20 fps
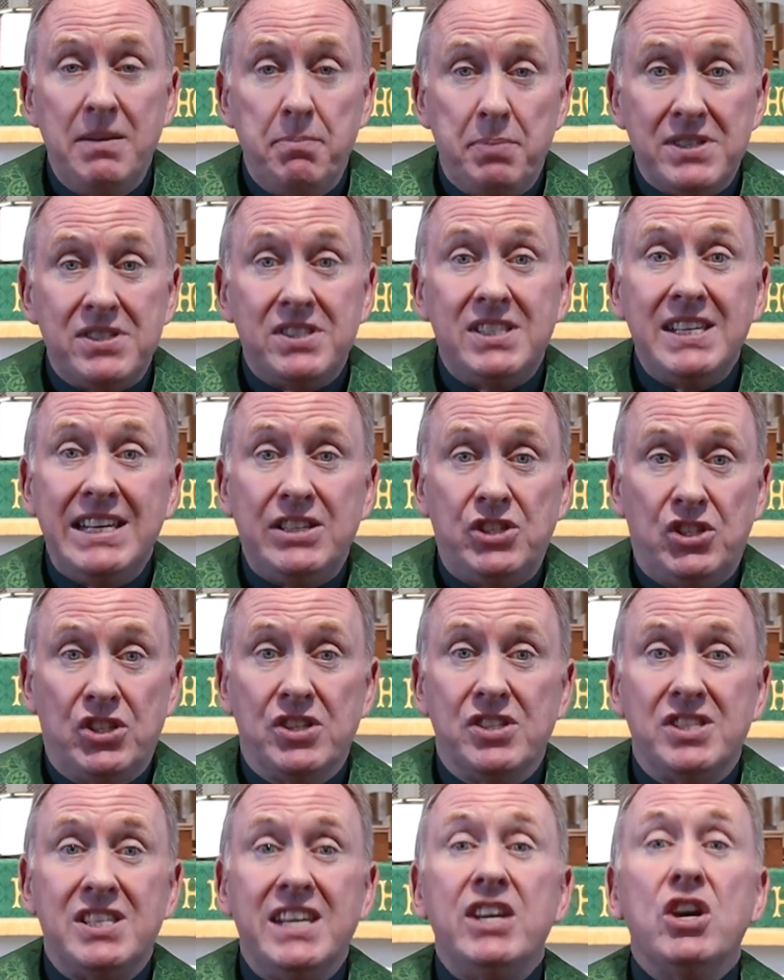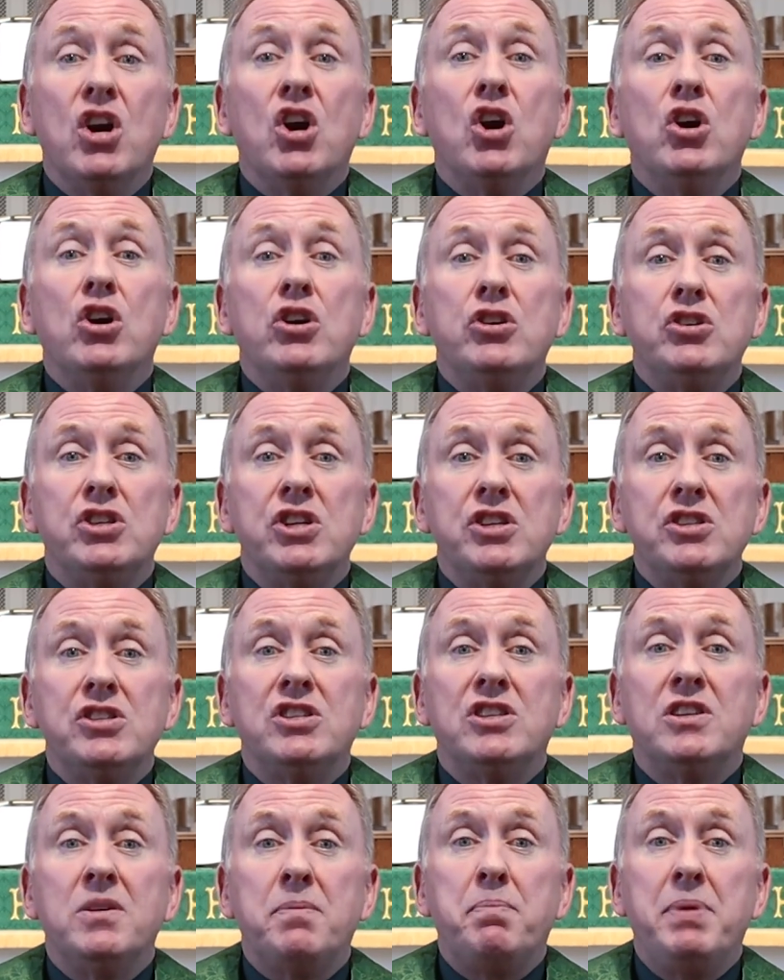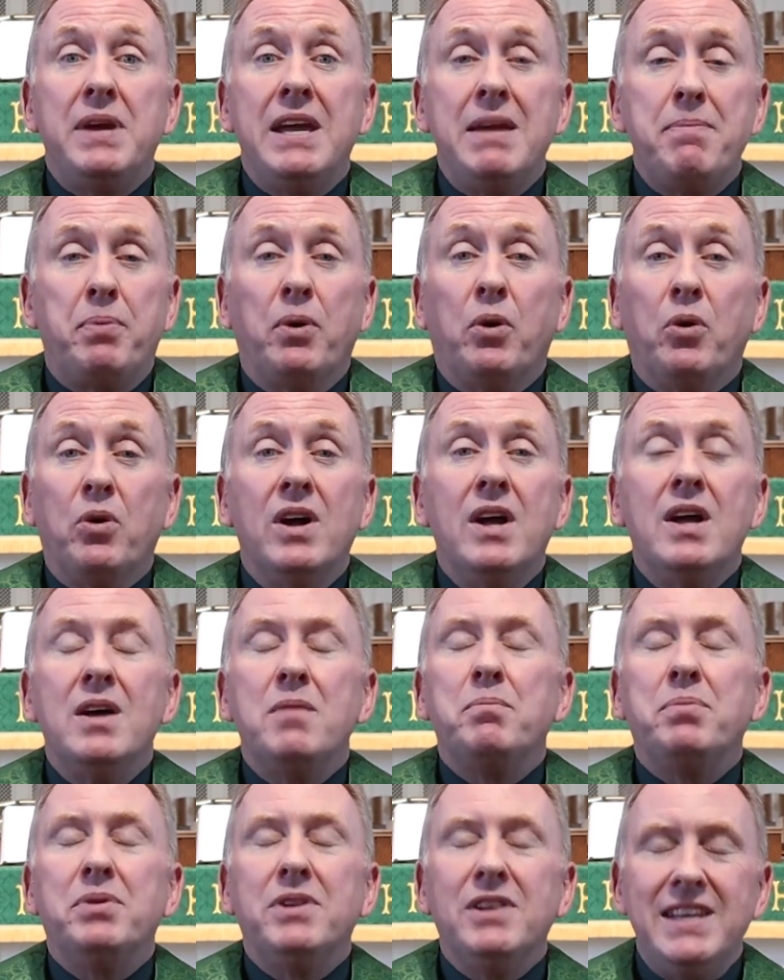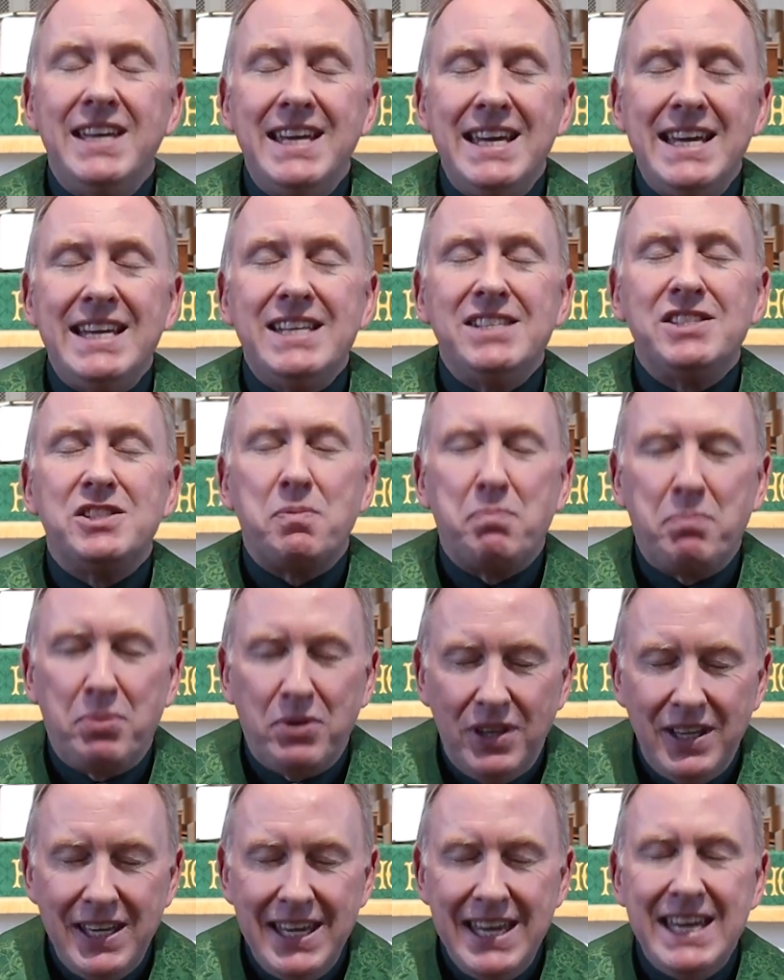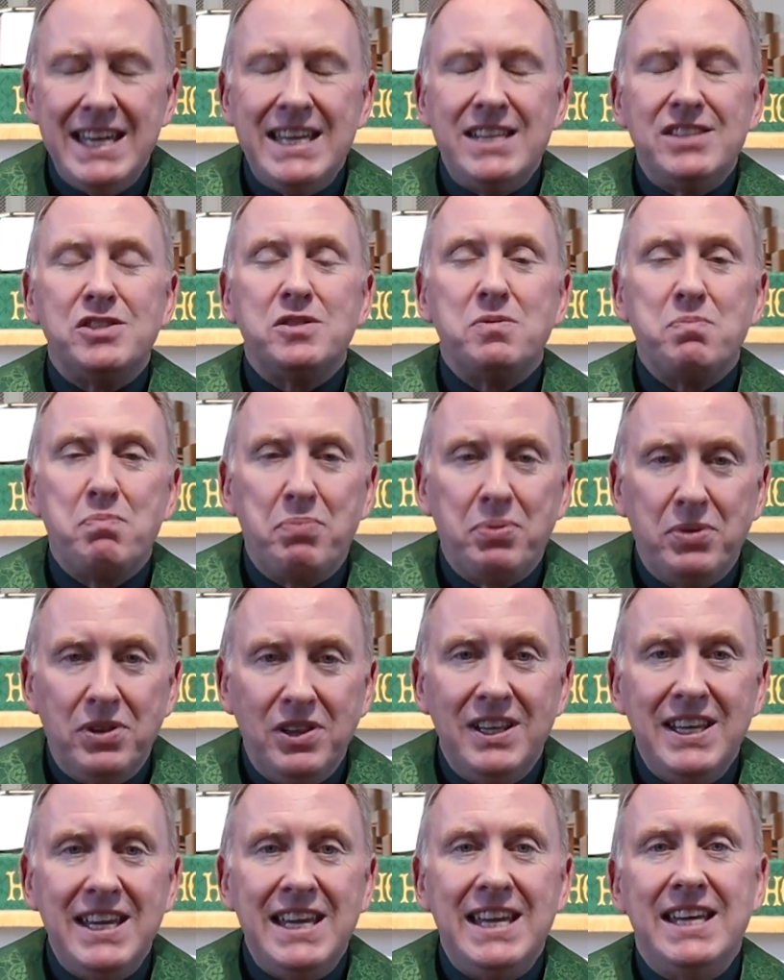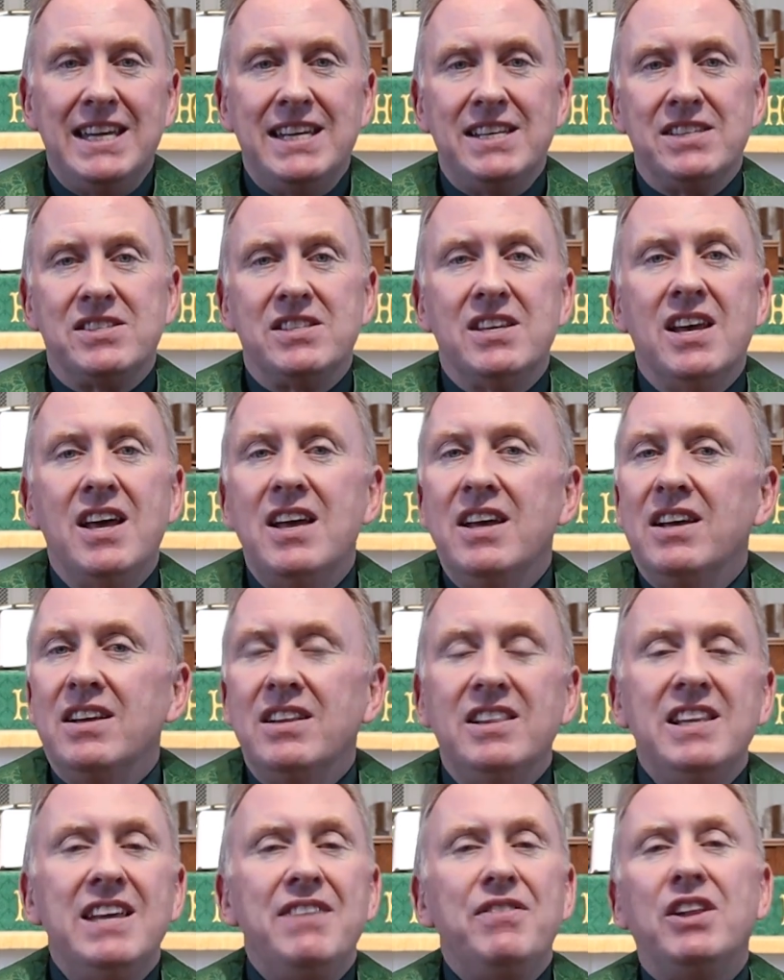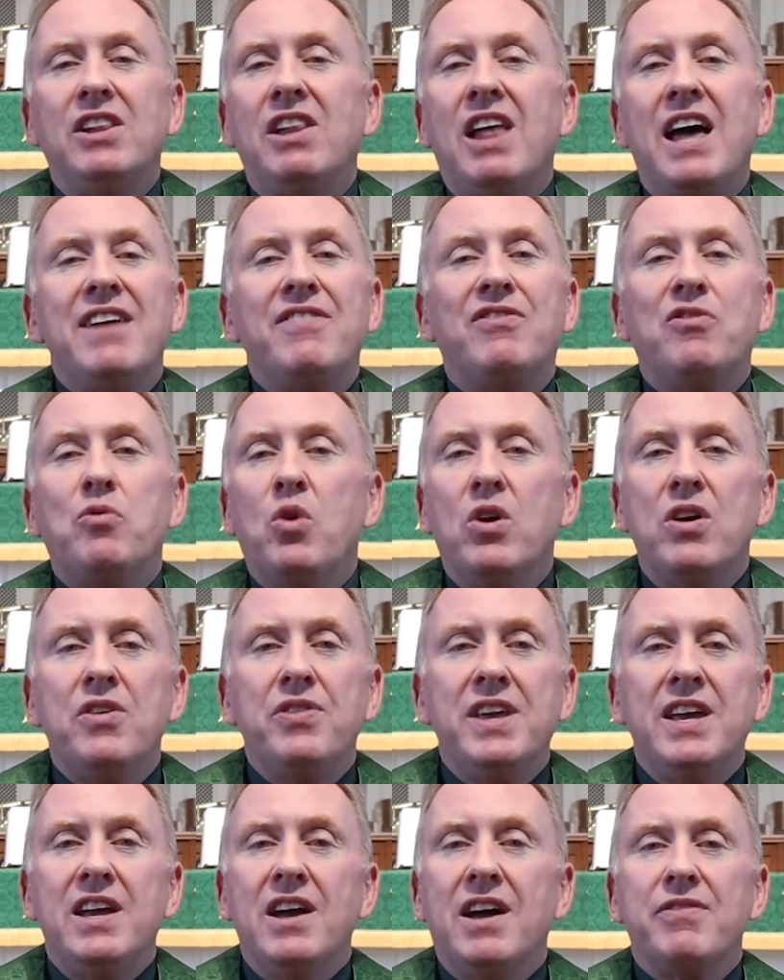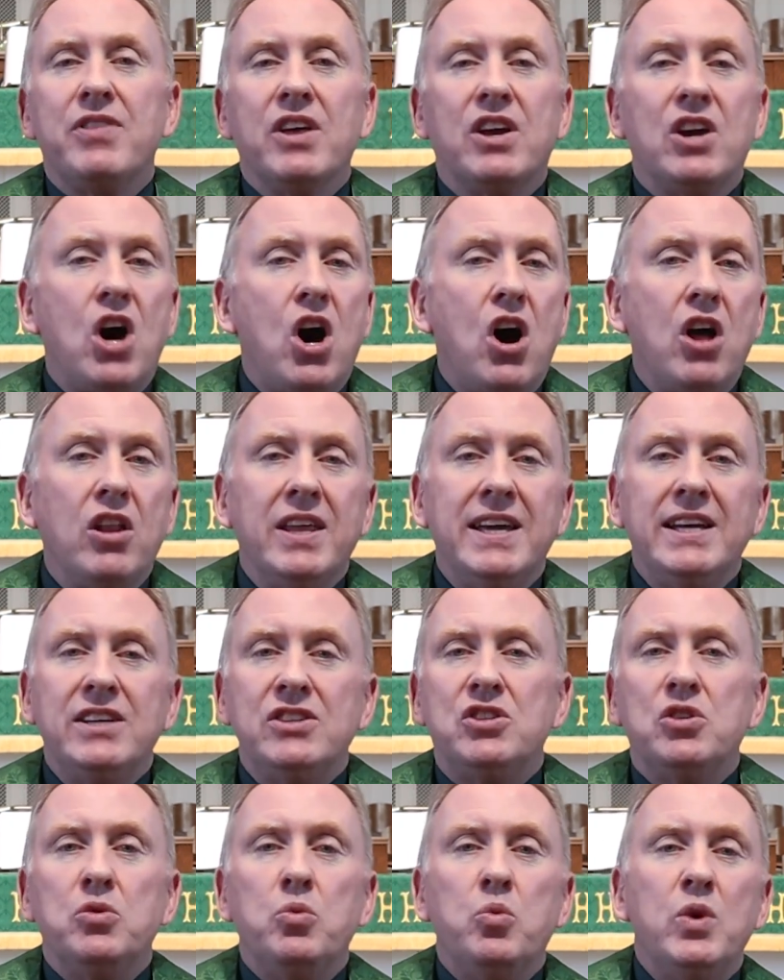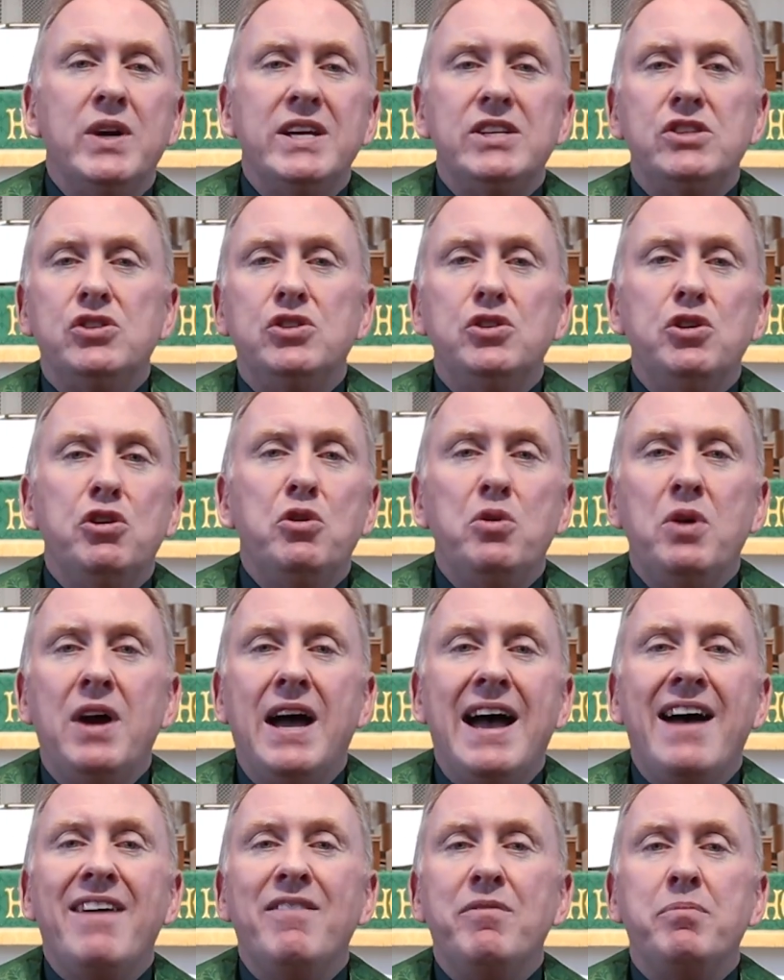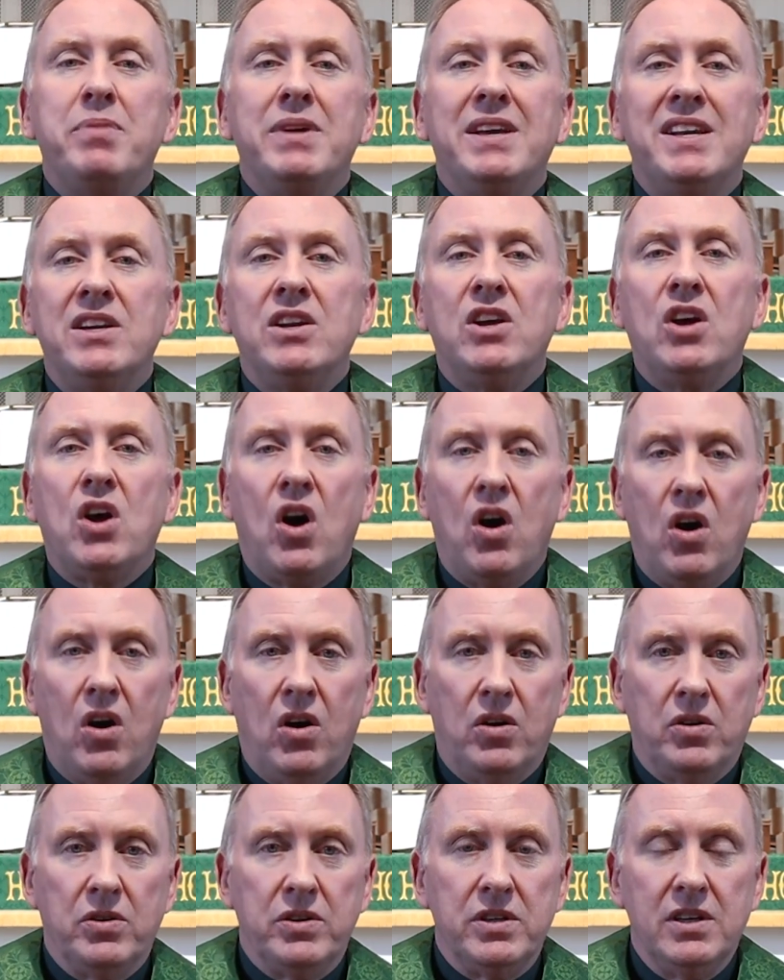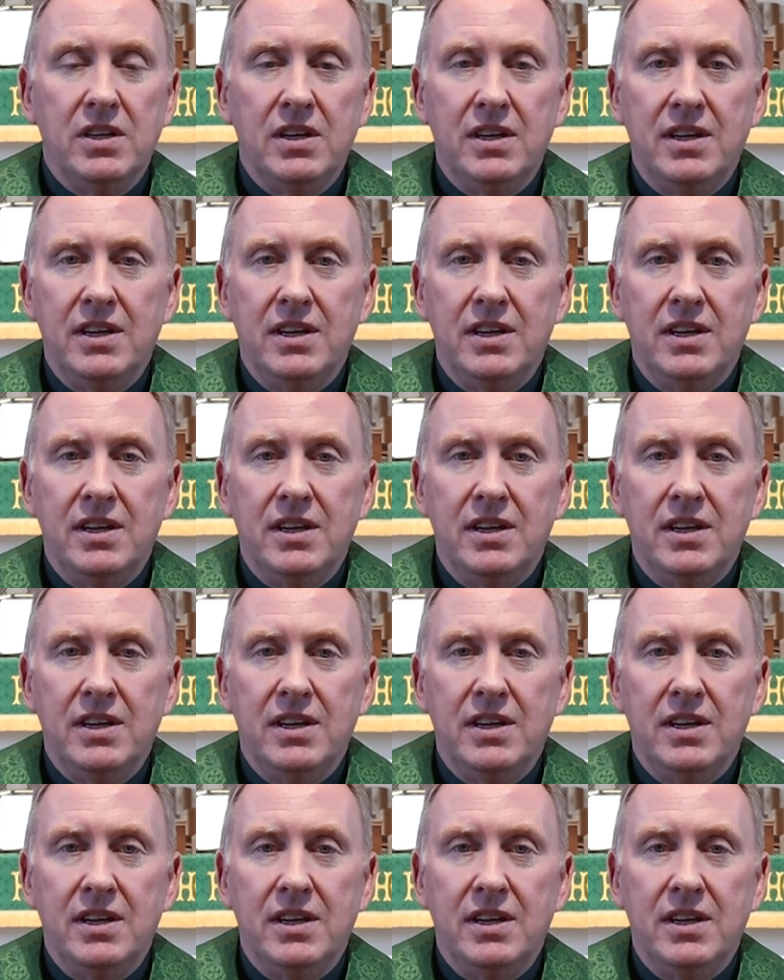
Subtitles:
he beseeches, he urges the people, please, please, please, live a life worthy of the calling to which you have been called.